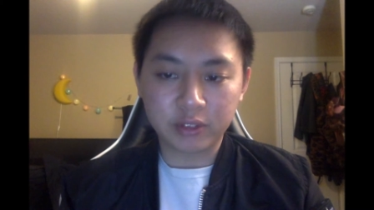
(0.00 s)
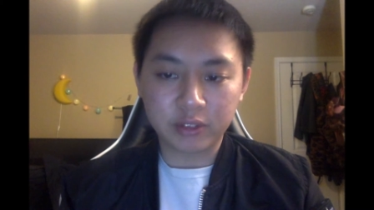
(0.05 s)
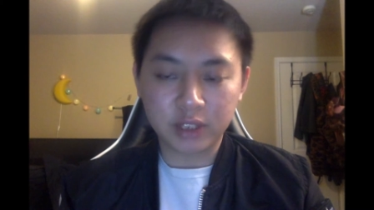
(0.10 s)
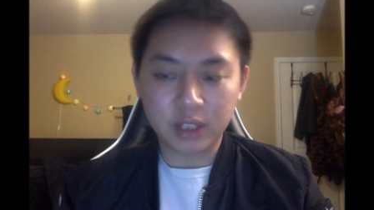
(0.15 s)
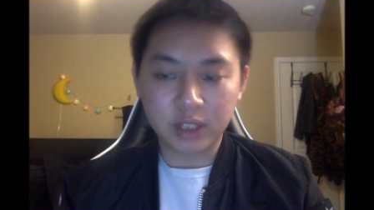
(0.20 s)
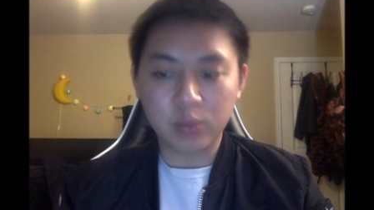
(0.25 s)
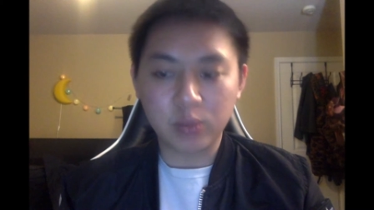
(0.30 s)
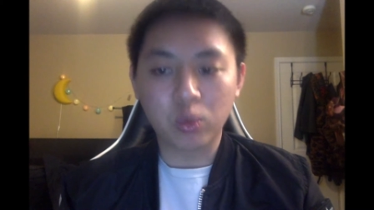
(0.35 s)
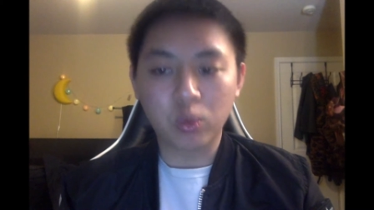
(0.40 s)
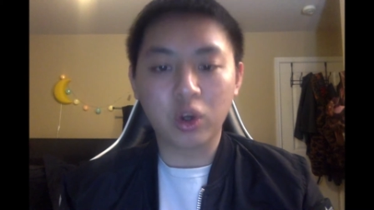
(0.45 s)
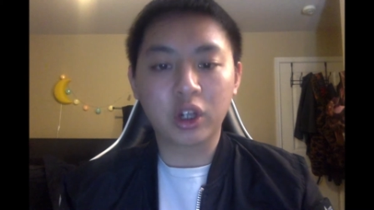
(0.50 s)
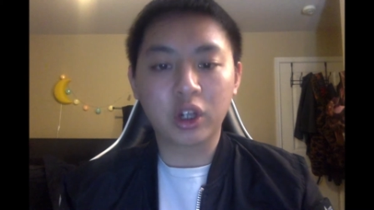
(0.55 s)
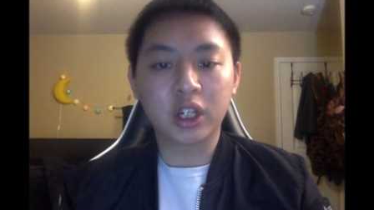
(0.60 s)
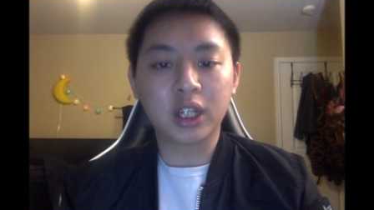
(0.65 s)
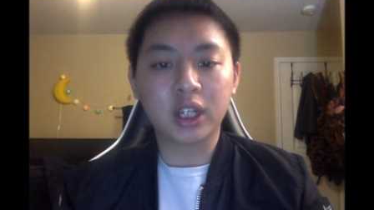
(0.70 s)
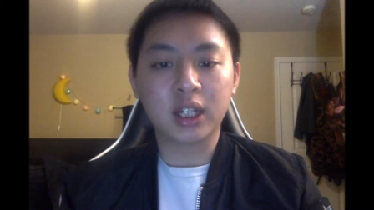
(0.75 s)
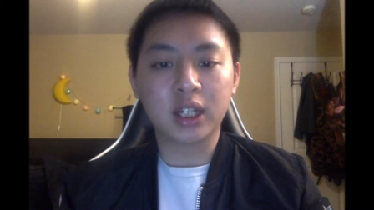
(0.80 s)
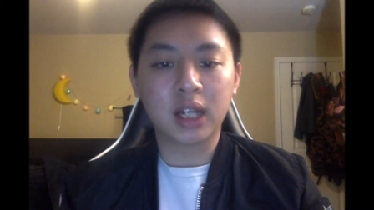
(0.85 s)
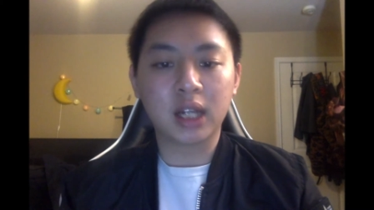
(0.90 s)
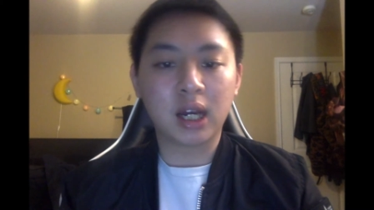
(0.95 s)
teamwork
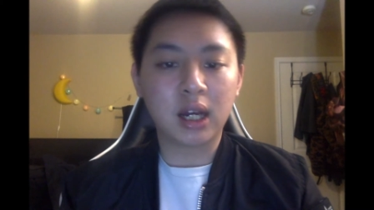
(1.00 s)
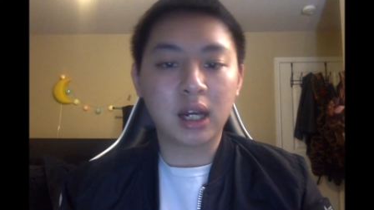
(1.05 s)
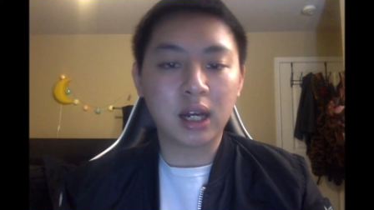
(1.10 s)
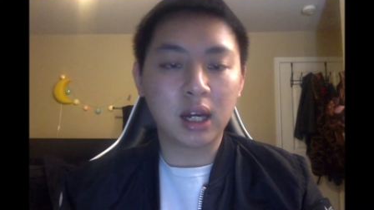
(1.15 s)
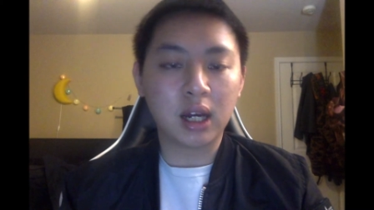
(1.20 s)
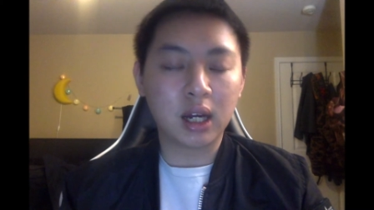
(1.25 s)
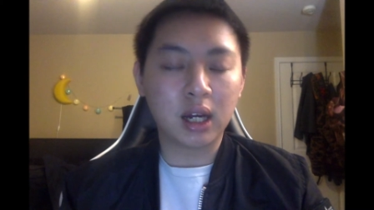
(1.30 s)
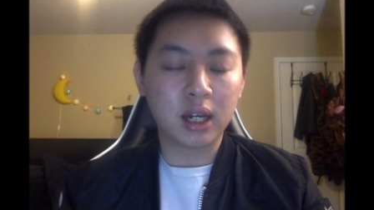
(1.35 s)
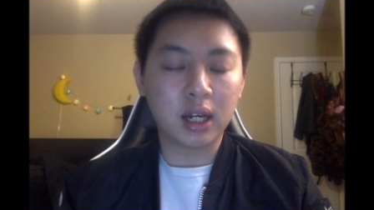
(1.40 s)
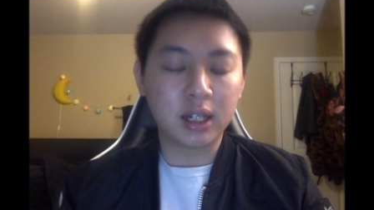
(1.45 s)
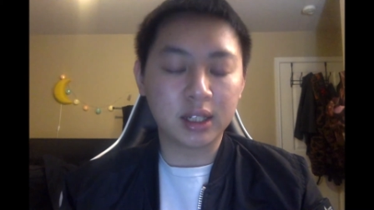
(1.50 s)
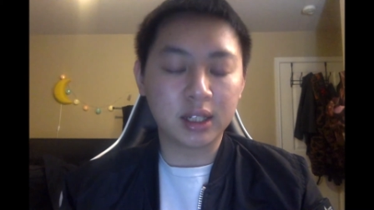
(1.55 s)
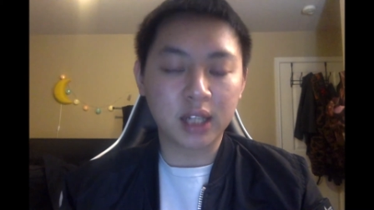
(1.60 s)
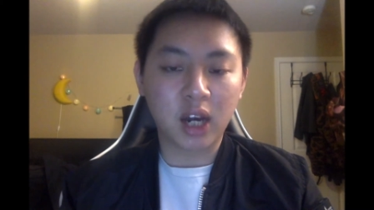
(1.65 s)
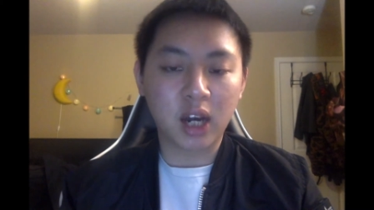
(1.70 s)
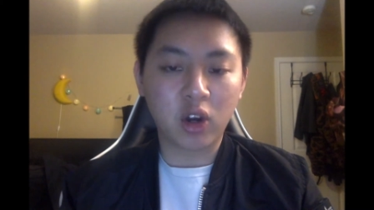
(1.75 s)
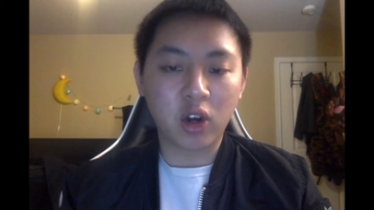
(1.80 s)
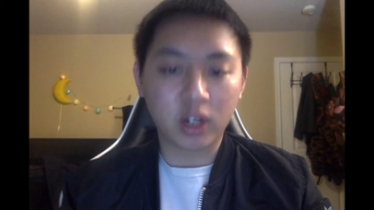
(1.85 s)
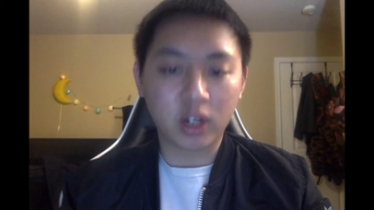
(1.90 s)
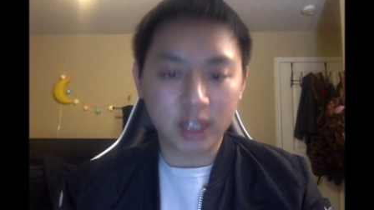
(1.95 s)
in the
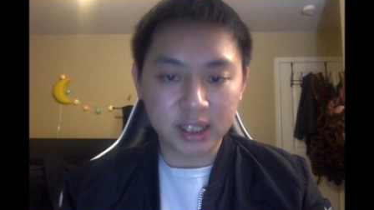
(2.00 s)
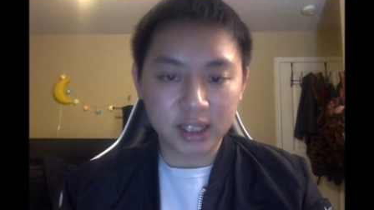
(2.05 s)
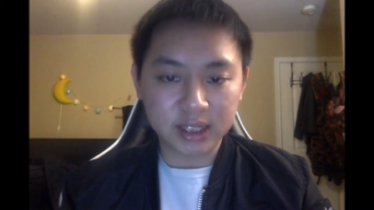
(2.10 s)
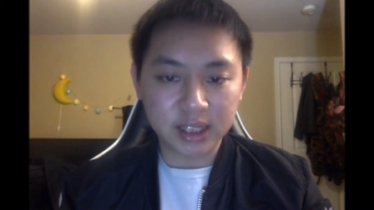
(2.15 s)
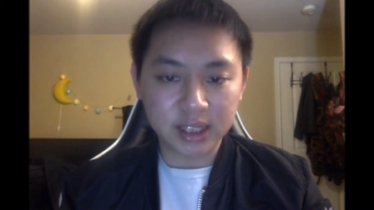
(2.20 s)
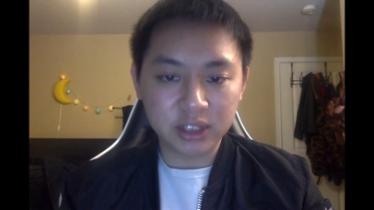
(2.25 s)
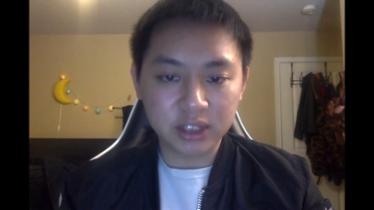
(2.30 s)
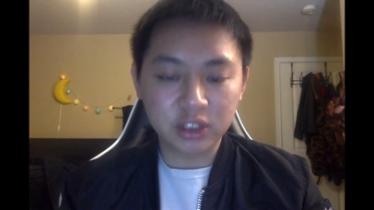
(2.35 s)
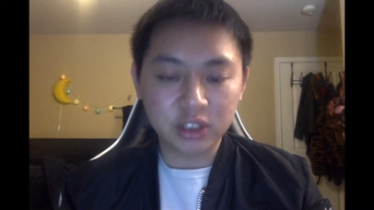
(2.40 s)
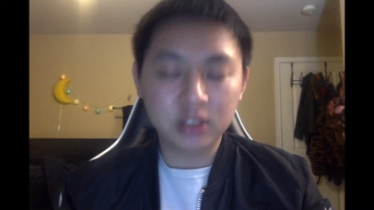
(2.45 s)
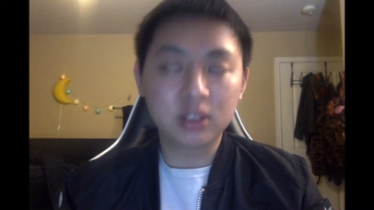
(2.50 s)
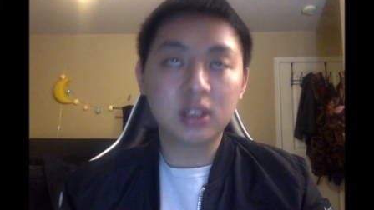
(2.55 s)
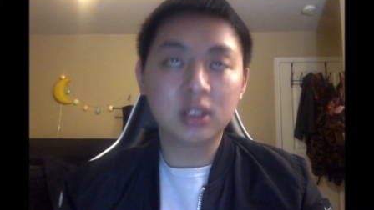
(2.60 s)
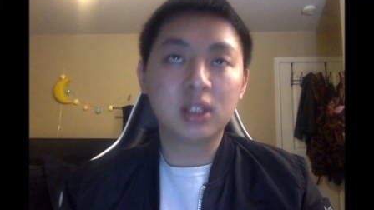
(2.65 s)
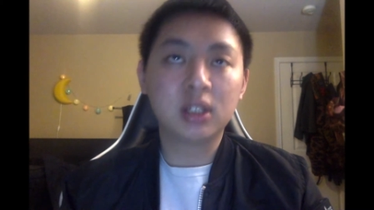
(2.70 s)
organization,